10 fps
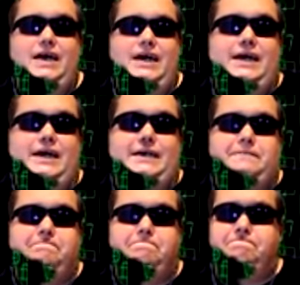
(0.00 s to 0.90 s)

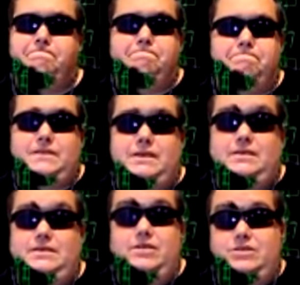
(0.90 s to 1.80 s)

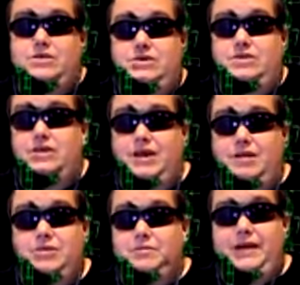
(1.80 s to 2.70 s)
Look at the
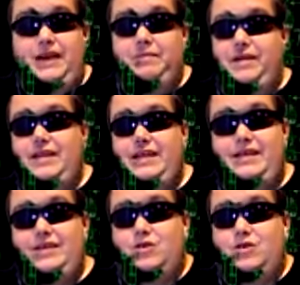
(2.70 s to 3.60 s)
numbers, man. I mean, he
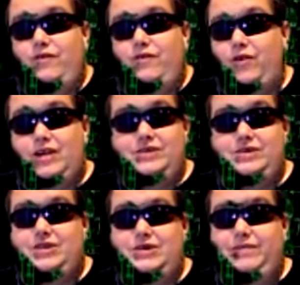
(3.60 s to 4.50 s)
throws for 4,000
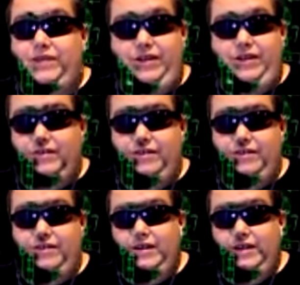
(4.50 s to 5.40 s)
yards every year.
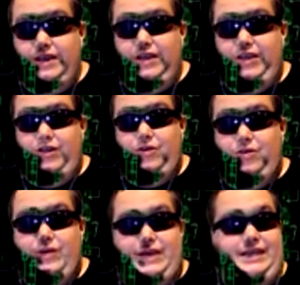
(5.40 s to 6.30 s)
You know,
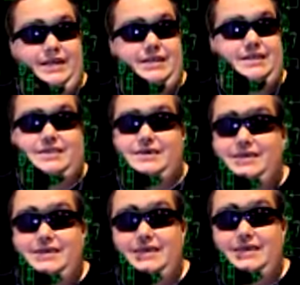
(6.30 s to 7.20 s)
he
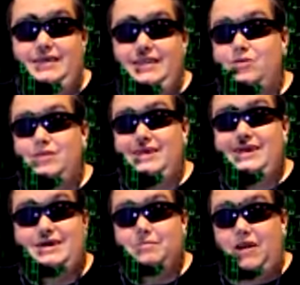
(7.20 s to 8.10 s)
consistently throws the least
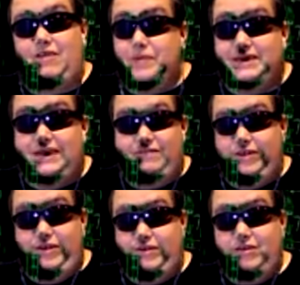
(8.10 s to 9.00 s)
amount of picks every
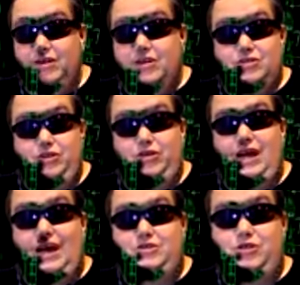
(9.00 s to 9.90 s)
year. So you're
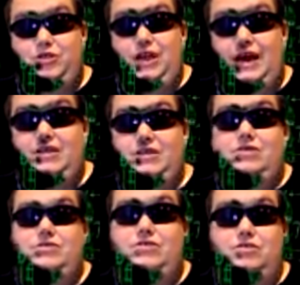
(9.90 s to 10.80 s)
not
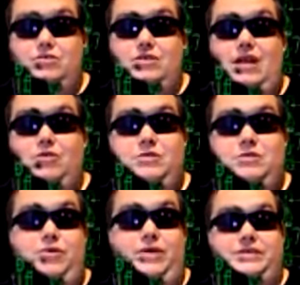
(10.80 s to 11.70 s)
losing
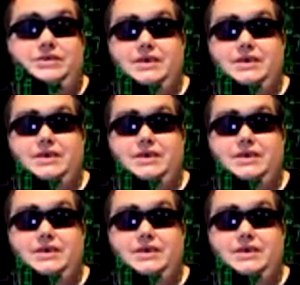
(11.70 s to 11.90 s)
points.